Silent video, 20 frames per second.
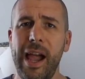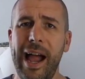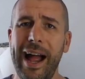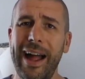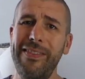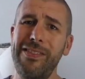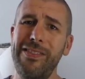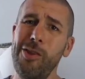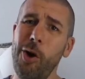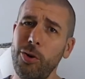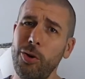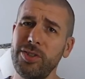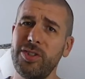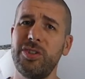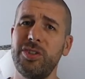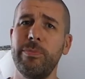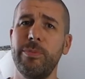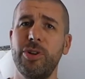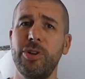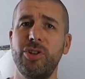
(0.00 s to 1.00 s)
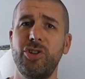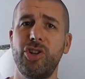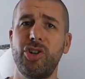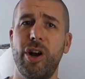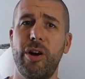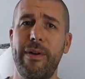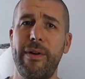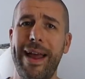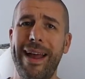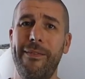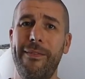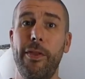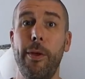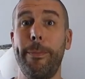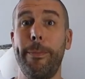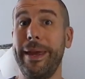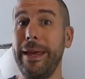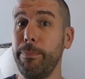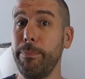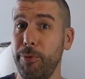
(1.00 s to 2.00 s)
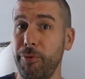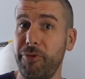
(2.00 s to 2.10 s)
and not so much around the people